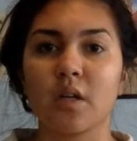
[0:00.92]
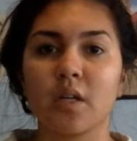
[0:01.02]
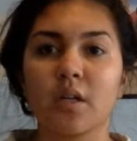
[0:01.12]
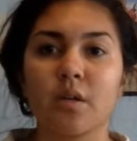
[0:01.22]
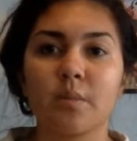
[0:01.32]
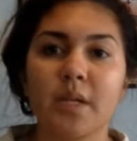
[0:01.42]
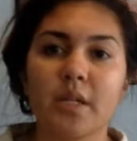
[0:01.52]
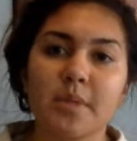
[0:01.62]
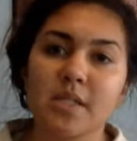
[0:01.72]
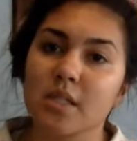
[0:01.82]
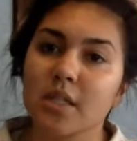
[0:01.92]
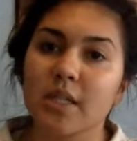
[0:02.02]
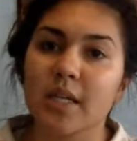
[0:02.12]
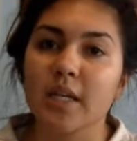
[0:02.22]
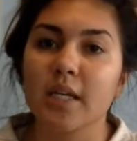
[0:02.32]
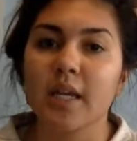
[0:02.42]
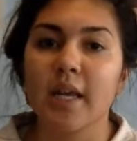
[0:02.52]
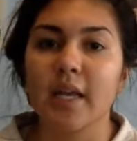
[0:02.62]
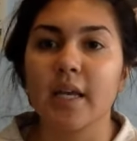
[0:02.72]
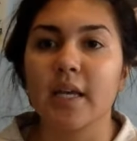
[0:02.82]
Hello, my name is Selena King,
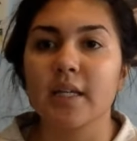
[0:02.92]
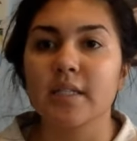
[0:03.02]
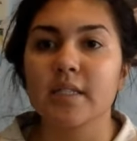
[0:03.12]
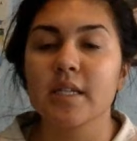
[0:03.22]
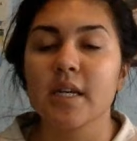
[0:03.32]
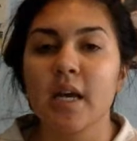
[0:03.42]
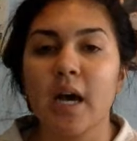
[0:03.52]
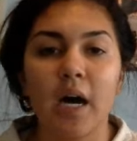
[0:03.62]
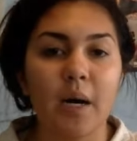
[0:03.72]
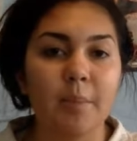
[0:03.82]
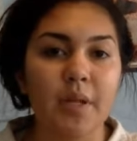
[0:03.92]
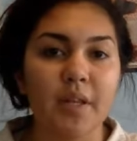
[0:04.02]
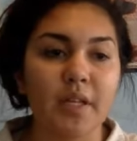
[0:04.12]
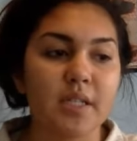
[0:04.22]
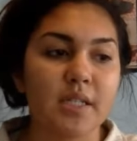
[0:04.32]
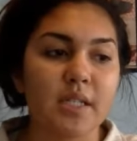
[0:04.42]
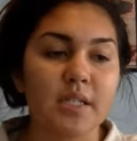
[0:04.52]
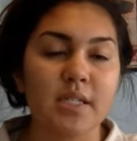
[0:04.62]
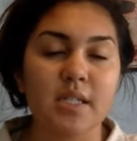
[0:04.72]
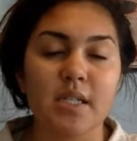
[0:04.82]
and this
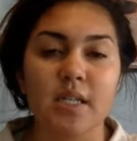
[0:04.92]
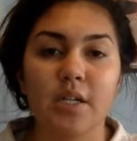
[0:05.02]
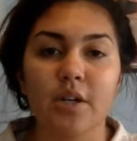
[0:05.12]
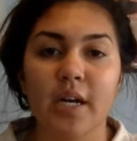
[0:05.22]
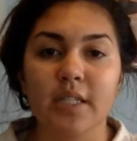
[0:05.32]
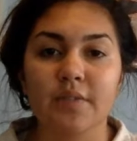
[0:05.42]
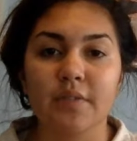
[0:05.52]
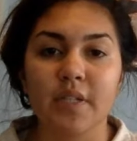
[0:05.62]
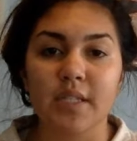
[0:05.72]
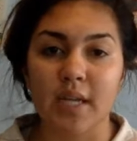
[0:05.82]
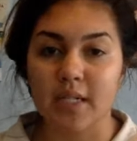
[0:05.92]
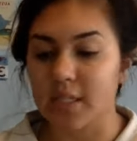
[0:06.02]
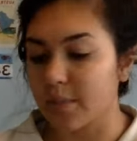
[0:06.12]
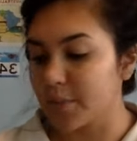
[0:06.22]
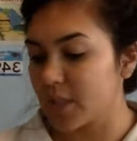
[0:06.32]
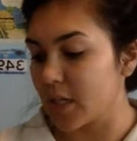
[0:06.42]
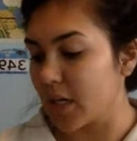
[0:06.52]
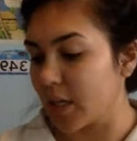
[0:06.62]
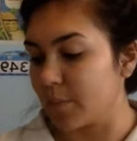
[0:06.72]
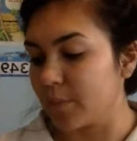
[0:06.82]
is the Interactive Advanced Concept
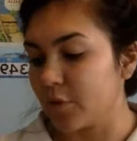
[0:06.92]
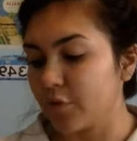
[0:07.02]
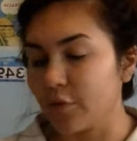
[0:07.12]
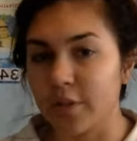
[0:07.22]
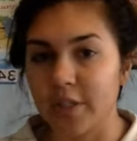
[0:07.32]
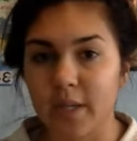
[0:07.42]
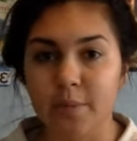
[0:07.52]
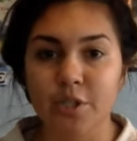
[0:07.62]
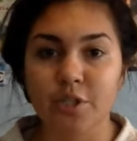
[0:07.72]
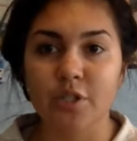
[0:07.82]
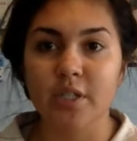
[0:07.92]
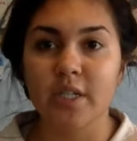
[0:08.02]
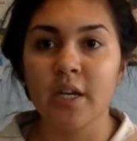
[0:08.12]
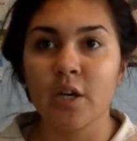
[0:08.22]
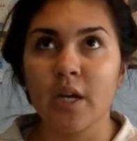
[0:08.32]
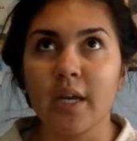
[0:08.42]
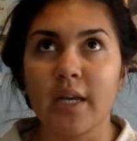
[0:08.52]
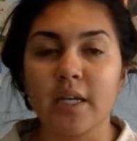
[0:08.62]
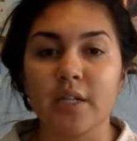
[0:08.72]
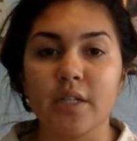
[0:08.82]
for Chemistry,
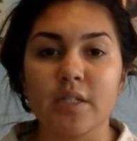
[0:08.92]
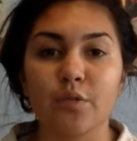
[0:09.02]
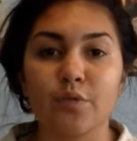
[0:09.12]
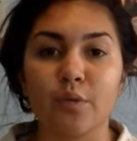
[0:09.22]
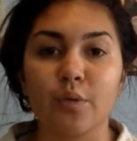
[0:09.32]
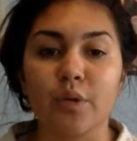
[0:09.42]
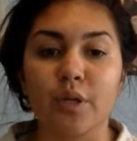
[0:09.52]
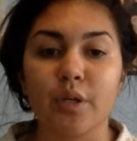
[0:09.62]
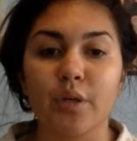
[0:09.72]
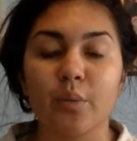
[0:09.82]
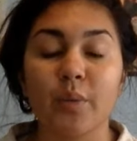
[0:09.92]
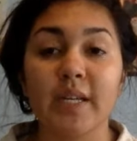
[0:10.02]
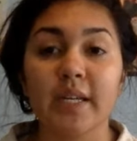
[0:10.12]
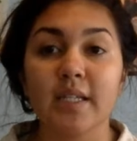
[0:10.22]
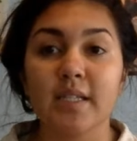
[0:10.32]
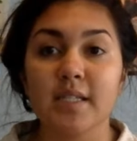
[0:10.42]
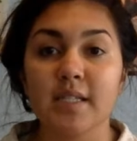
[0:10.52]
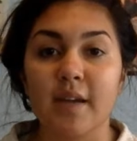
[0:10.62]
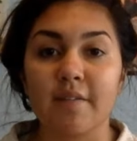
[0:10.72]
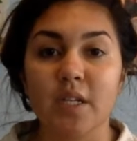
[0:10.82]
and it's for week
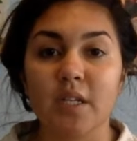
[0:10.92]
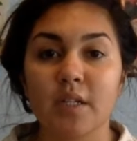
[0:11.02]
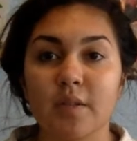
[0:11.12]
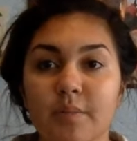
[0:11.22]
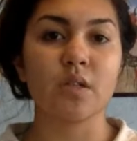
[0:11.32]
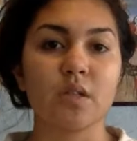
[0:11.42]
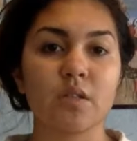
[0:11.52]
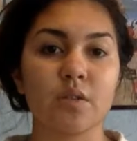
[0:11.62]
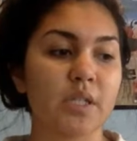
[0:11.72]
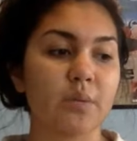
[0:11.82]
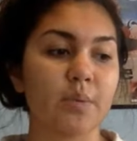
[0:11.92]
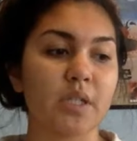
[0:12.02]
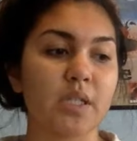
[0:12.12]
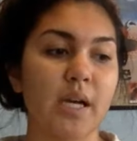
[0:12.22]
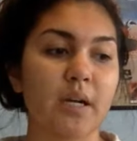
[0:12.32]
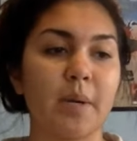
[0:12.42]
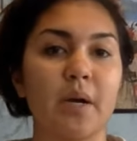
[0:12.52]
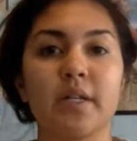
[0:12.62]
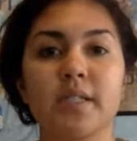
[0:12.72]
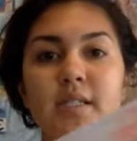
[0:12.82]
7. So the first thing that we're going to talk
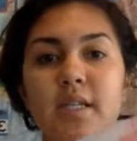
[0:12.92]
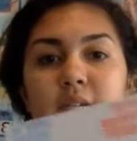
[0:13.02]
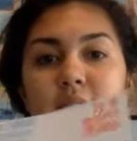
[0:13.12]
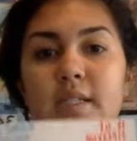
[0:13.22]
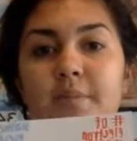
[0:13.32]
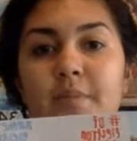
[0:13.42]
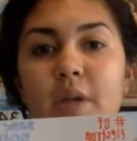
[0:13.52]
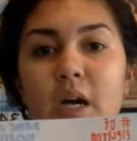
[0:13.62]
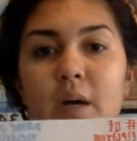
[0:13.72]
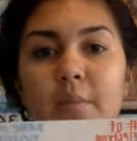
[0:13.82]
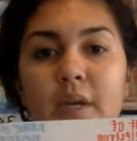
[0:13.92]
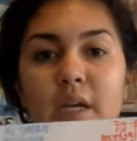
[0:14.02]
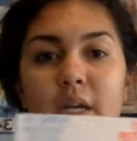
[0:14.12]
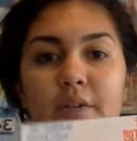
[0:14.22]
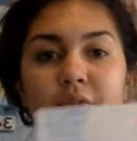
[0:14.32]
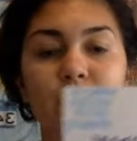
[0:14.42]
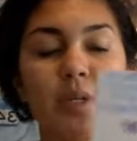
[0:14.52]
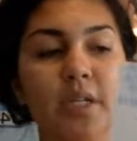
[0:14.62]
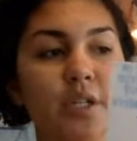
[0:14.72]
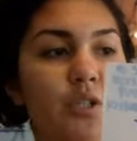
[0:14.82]
about is this, and from
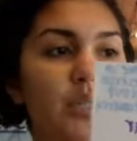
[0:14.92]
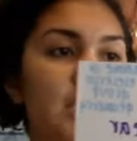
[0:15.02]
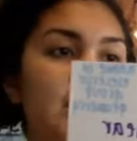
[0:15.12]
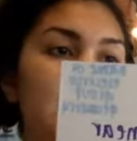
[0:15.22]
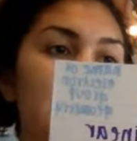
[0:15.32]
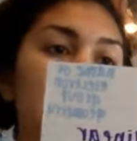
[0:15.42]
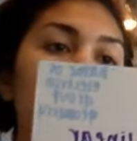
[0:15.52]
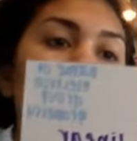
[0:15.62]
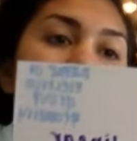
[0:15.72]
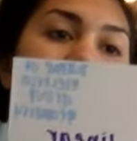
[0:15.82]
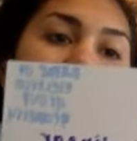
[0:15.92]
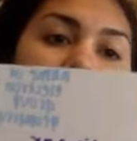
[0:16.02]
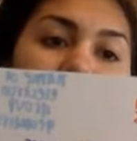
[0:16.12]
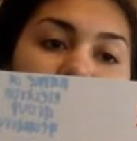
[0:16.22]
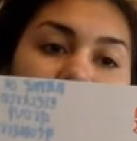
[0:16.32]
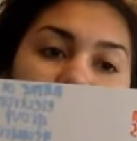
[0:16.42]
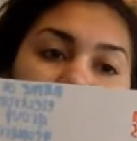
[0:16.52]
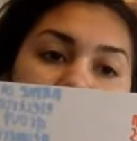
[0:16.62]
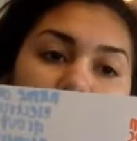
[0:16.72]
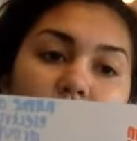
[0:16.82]
here you can see, based off of the
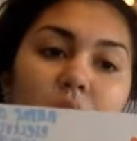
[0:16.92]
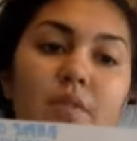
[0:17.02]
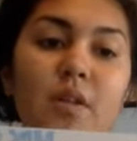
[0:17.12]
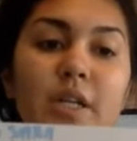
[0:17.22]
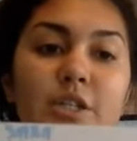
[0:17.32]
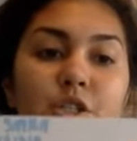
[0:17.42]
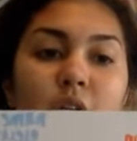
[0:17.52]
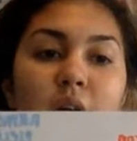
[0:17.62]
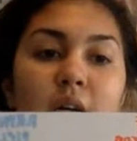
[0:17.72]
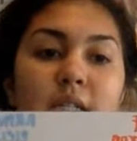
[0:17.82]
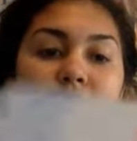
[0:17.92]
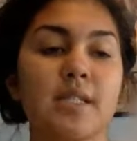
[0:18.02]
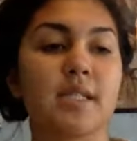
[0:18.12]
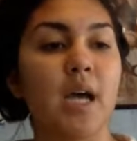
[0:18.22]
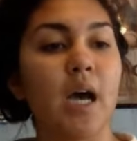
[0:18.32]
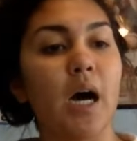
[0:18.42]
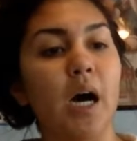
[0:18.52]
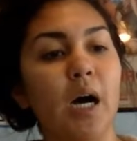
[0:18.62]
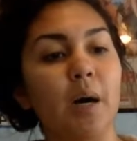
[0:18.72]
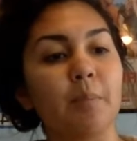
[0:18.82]
number of electrons,
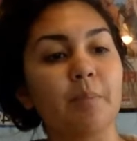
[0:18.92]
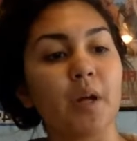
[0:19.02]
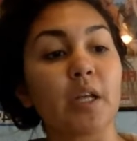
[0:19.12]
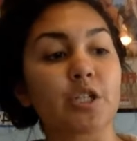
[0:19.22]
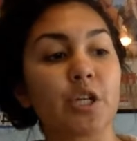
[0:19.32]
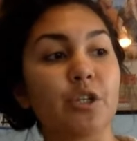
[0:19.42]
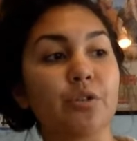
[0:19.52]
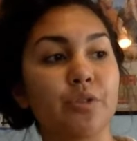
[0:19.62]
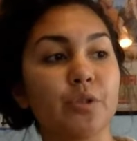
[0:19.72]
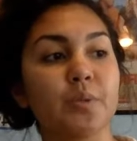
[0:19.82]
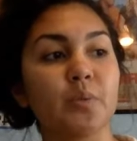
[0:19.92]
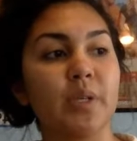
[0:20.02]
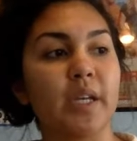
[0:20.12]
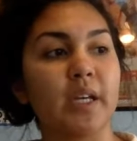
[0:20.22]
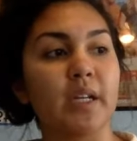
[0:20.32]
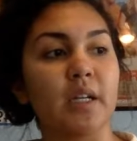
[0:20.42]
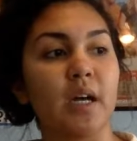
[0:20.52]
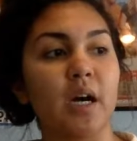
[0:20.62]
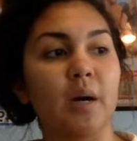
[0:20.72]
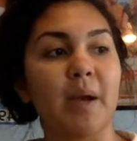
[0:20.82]
electron groups, we can
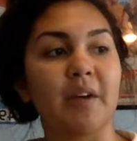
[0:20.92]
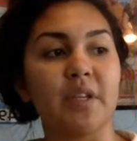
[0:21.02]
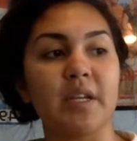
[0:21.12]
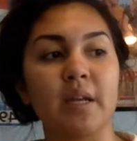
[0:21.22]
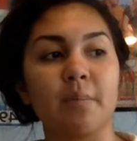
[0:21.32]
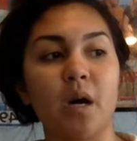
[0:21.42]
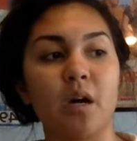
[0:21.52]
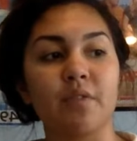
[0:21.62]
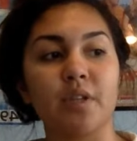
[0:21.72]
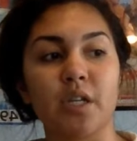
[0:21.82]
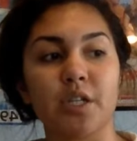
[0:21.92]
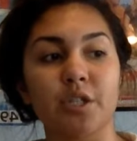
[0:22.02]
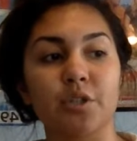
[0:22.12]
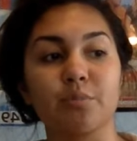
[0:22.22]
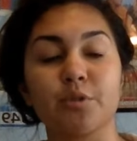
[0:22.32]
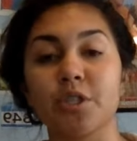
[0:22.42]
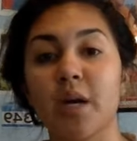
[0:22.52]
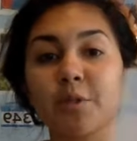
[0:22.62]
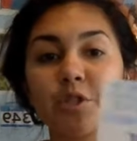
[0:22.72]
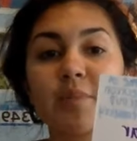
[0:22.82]
have the name of the electron group
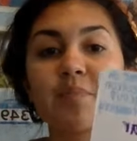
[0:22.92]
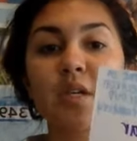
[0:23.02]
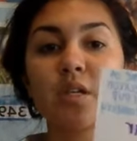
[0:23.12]
geometry.